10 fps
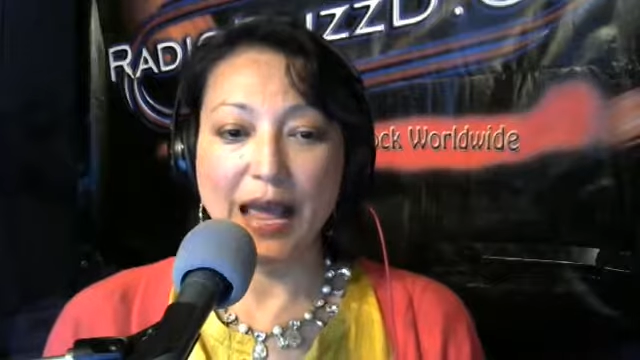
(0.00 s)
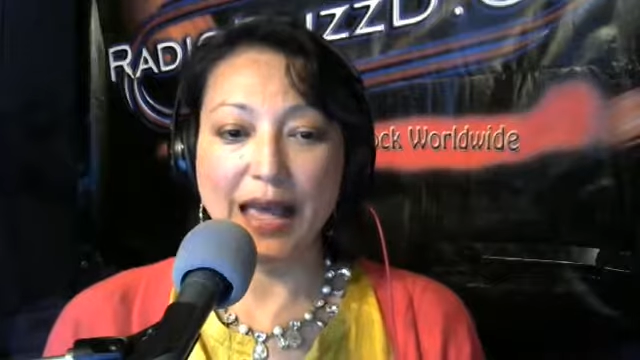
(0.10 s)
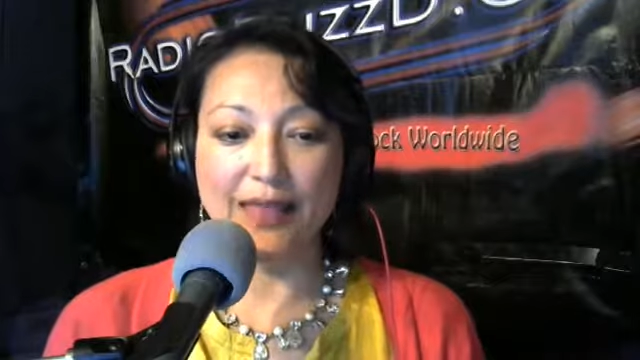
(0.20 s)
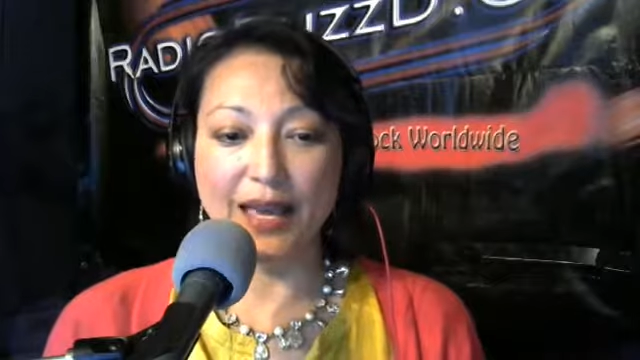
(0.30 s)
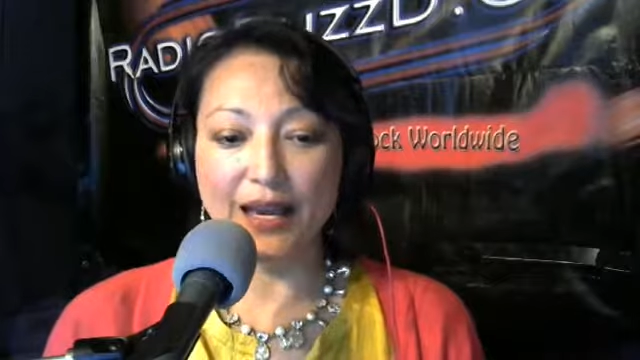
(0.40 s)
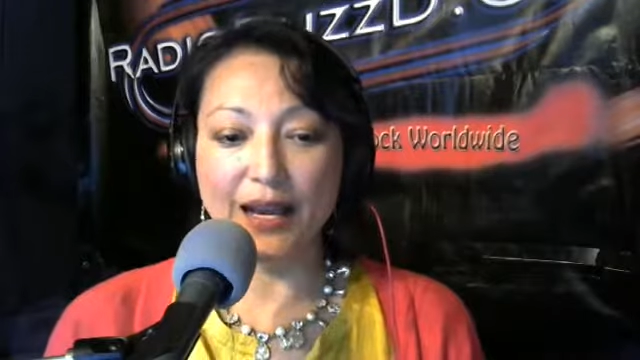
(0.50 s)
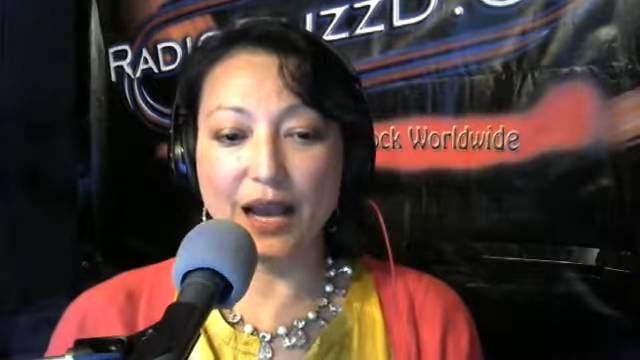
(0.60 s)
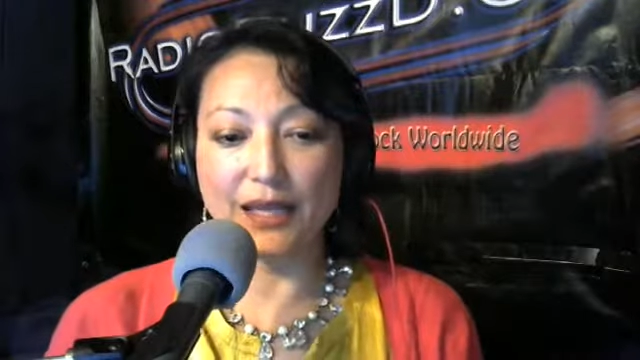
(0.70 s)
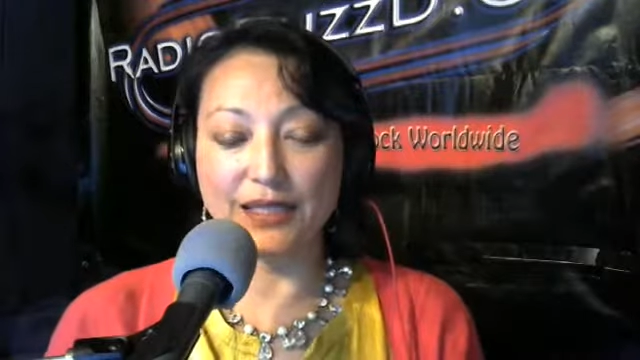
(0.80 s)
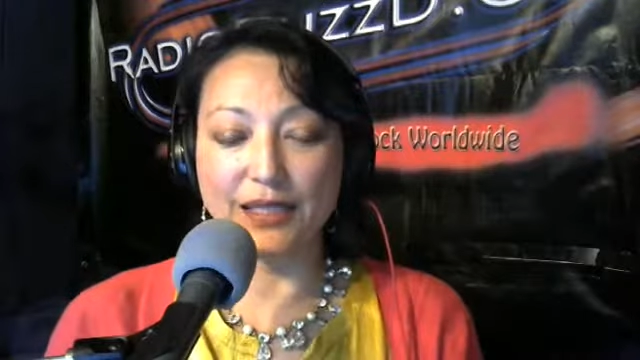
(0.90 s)
And that
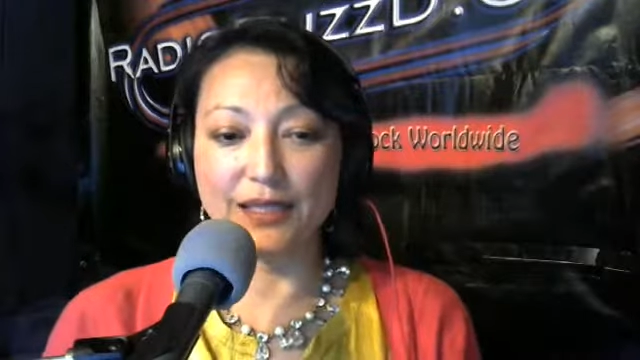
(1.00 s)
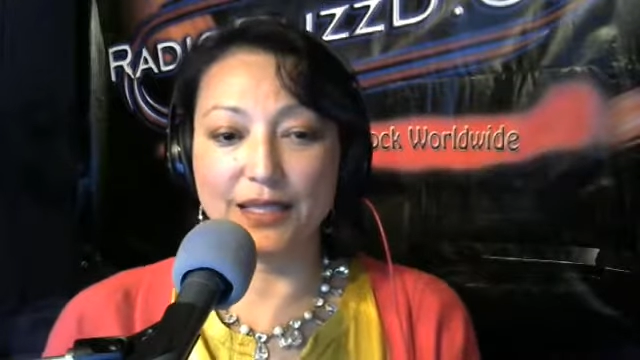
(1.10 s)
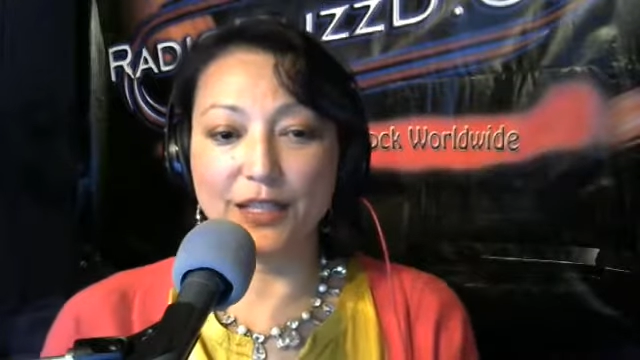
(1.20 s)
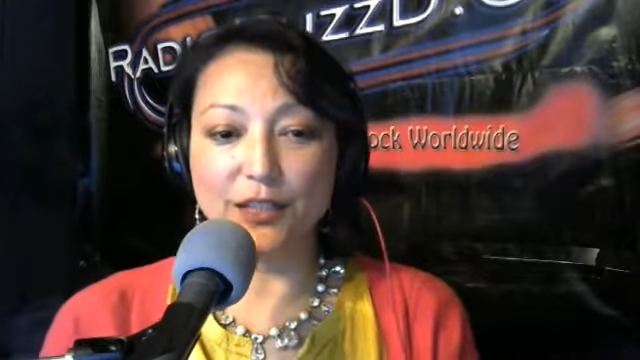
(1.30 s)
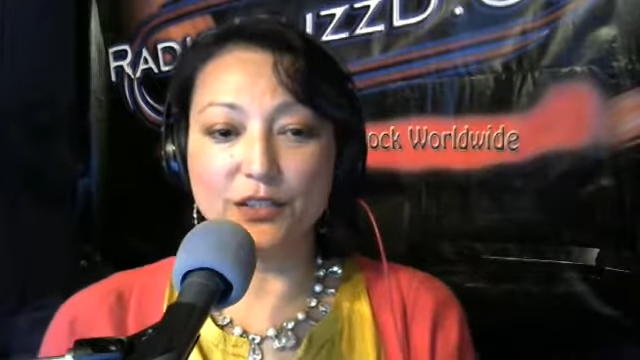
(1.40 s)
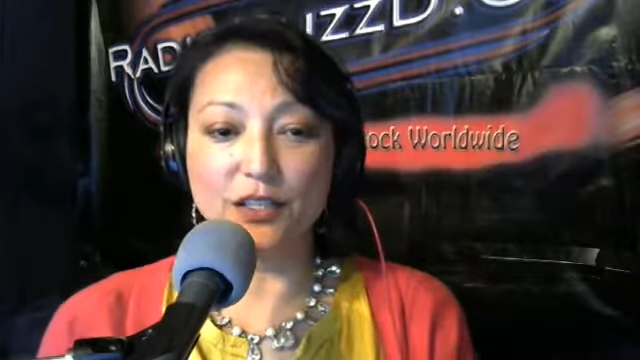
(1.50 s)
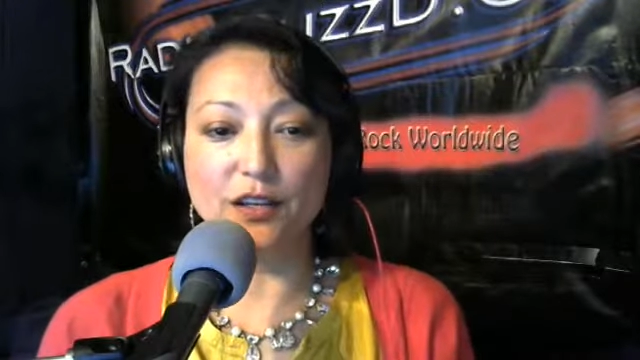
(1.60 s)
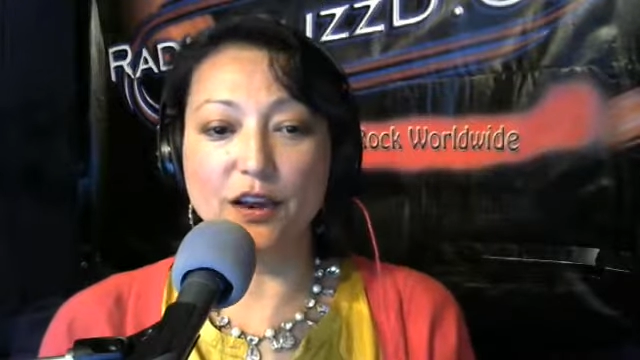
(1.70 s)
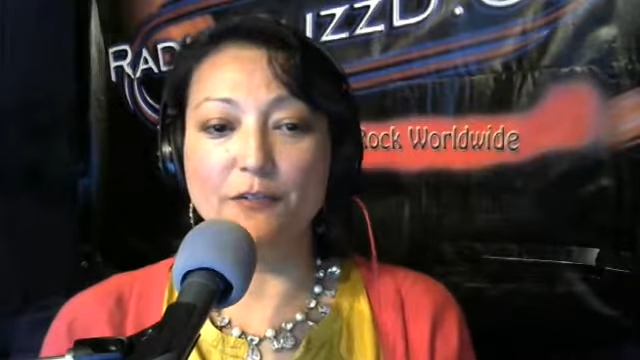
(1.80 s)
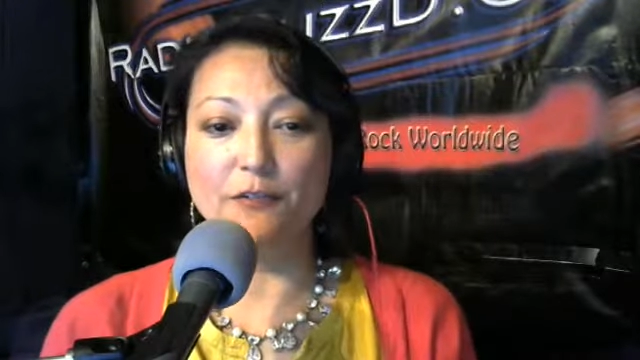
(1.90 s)
idea that there's
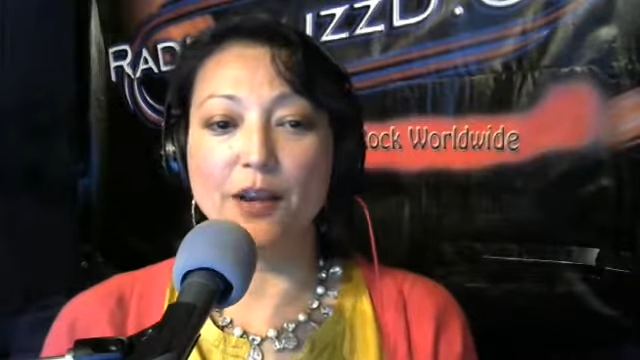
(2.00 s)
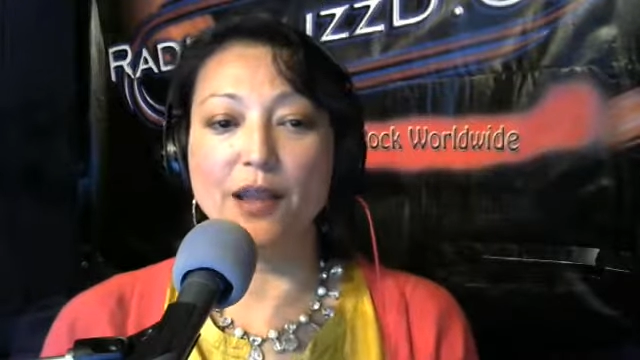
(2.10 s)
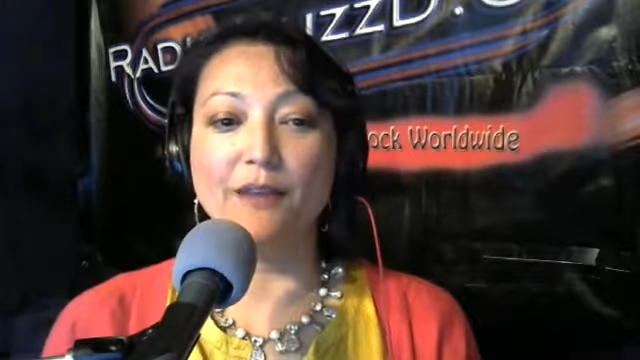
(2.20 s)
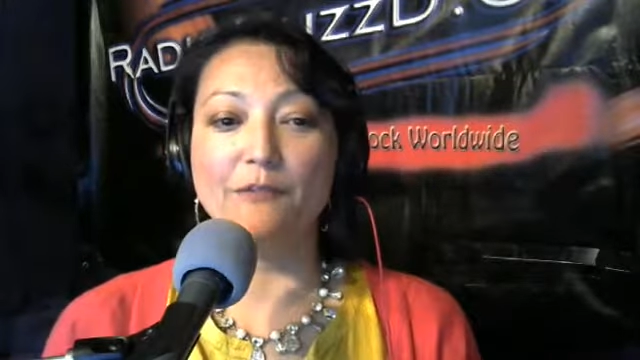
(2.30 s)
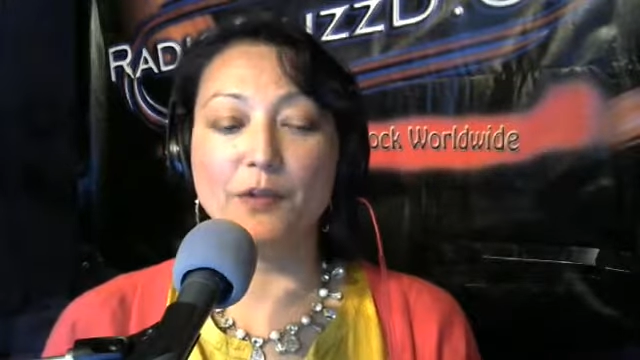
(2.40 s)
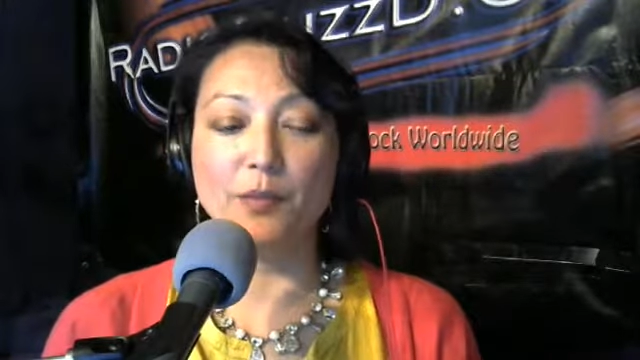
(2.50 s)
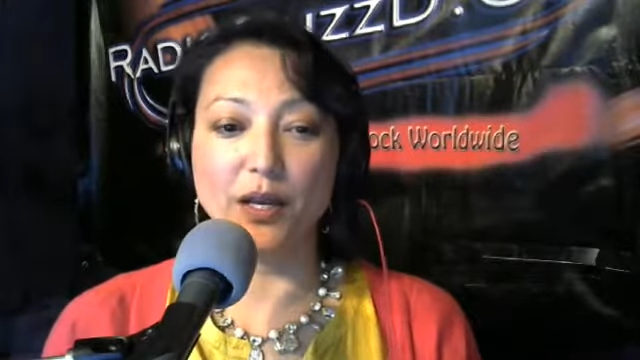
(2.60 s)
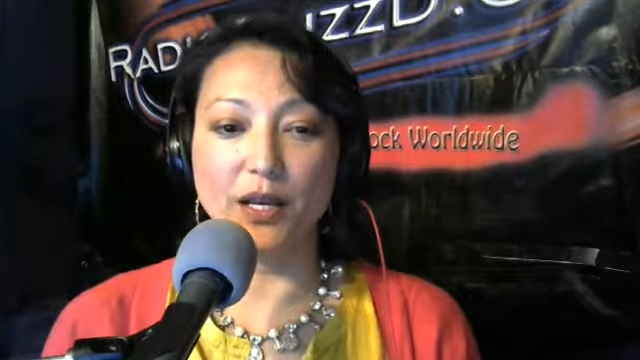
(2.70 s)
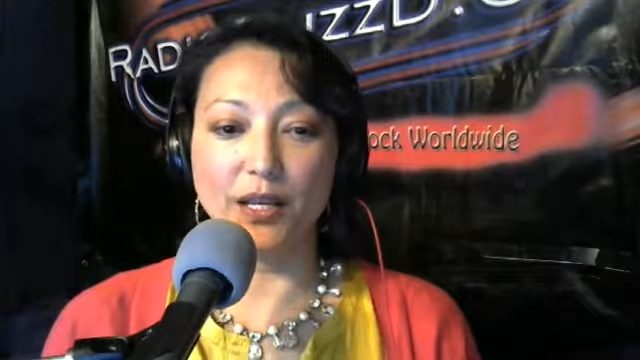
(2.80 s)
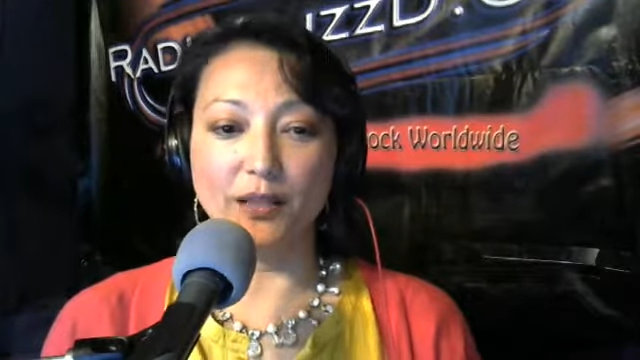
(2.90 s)
enough for
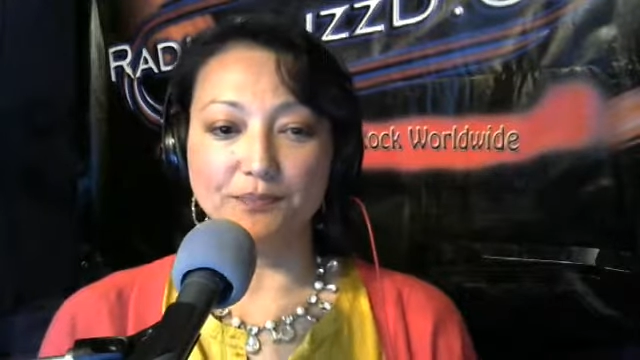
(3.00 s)
everybody,